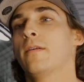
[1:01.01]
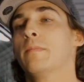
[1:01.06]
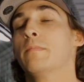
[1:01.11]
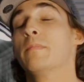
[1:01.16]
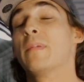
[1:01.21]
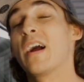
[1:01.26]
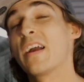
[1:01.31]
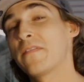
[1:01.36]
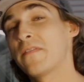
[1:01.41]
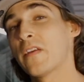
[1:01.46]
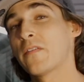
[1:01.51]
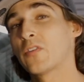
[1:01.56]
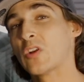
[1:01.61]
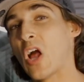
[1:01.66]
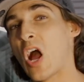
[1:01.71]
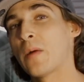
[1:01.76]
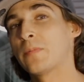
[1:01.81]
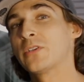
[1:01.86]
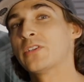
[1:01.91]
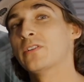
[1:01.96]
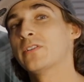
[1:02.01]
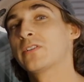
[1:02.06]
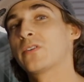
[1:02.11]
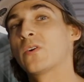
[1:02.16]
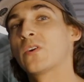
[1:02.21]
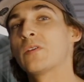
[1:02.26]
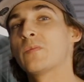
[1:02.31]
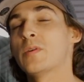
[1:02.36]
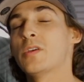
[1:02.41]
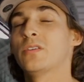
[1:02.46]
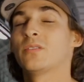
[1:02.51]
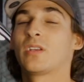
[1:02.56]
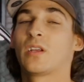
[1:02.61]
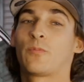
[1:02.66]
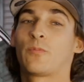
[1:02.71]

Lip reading: My favorite option is going to be using